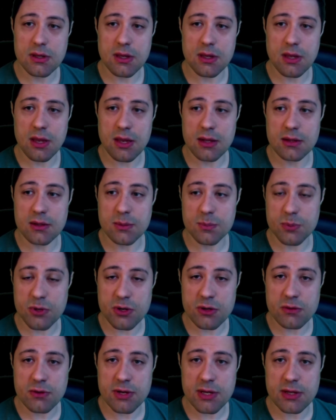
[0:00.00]
and the
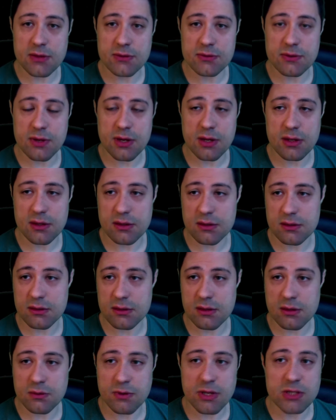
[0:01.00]
peer grades, and
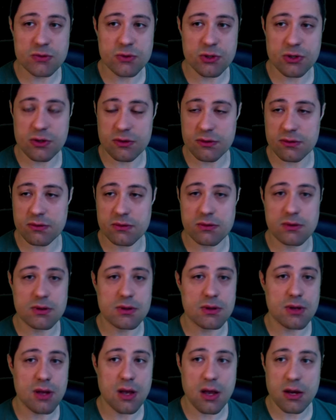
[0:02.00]
the grades were not
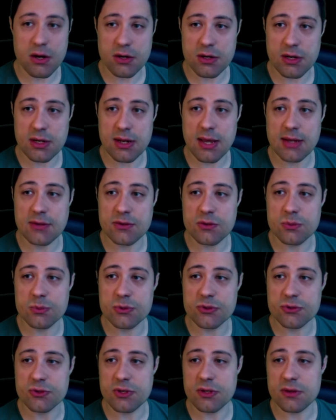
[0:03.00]
higher than
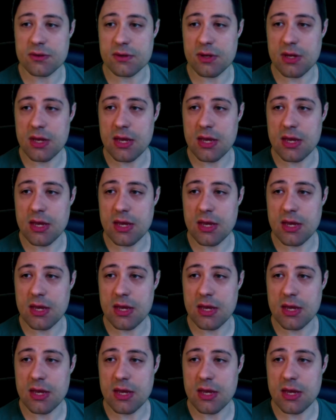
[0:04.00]
90%.